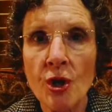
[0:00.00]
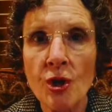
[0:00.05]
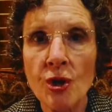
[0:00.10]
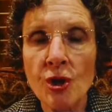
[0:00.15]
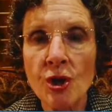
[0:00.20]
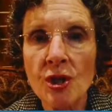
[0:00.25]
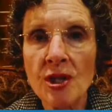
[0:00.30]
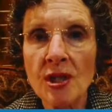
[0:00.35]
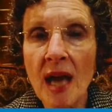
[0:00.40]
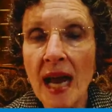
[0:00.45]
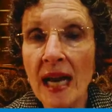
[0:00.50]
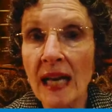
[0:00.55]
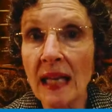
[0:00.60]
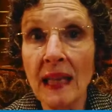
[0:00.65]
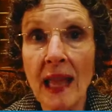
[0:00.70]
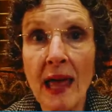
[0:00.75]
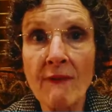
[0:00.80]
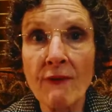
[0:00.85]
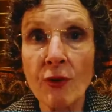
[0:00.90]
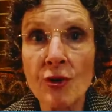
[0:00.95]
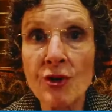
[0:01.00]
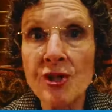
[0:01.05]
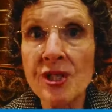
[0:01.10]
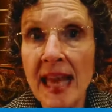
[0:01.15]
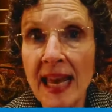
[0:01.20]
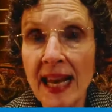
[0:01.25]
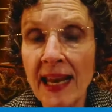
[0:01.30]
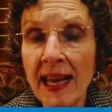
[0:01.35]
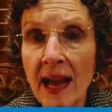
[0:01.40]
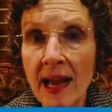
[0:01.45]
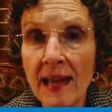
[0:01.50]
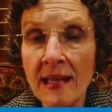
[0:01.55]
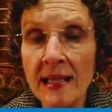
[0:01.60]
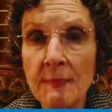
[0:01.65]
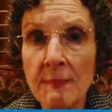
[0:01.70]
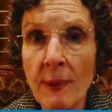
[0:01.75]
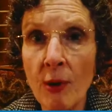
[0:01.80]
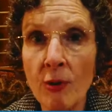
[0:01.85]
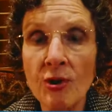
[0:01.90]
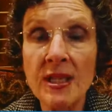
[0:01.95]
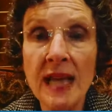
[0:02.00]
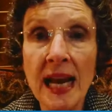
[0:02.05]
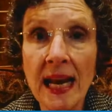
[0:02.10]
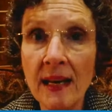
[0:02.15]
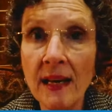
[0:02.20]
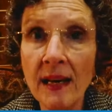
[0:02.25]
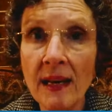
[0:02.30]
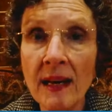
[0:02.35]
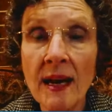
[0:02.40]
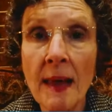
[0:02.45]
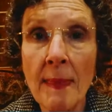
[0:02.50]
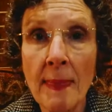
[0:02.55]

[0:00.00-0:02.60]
just kind of level setting us about data